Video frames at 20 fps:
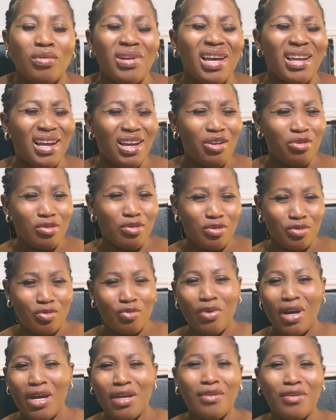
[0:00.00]
and I don't know
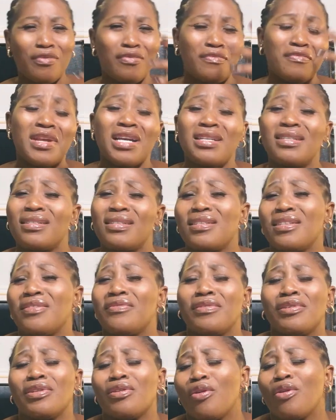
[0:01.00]
why, if that is
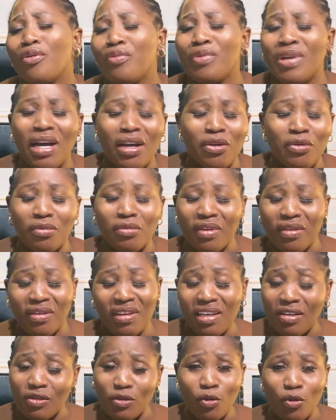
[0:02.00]
even glory, I don't
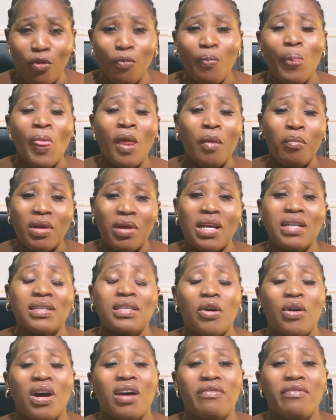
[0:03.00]
think so, but that's
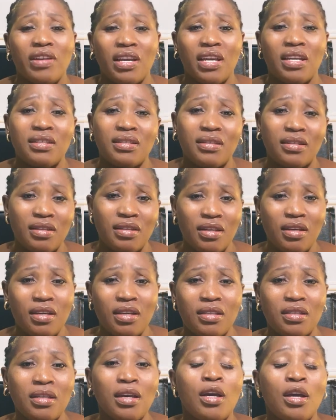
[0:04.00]
how Africans see
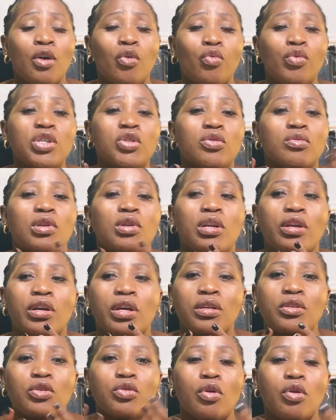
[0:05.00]
it. We should
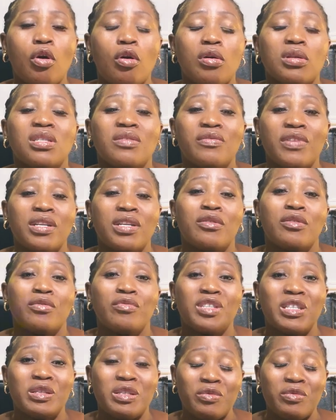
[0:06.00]
learn to cultivate the
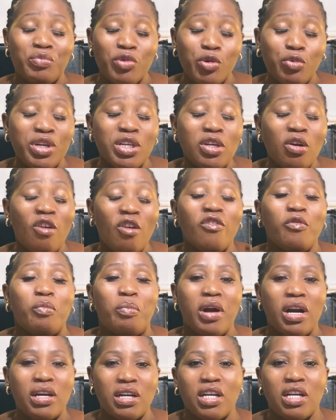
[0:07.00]
spirit of
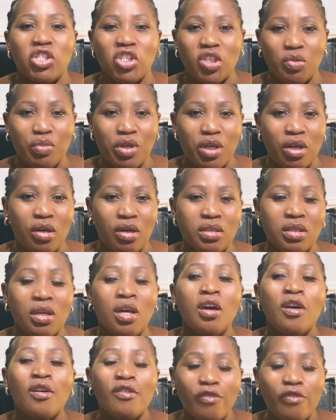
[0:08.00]
partnership,
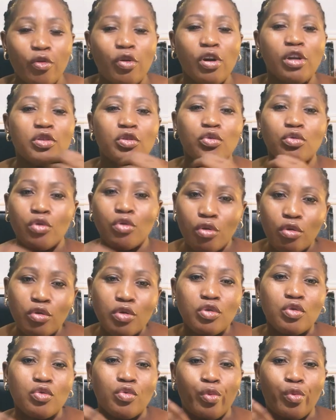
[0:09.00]
because for us to go
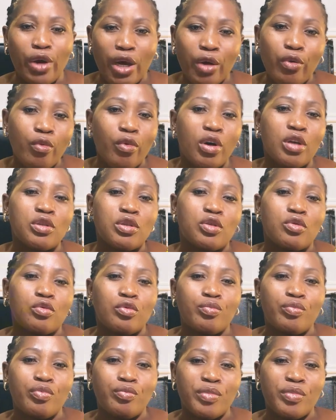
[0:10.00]
to where we want to
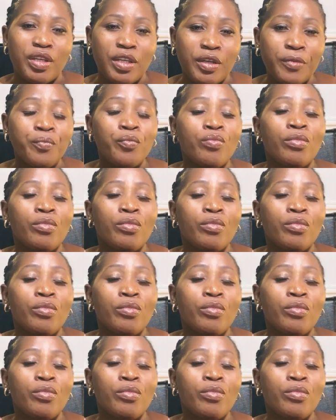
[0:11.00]
be,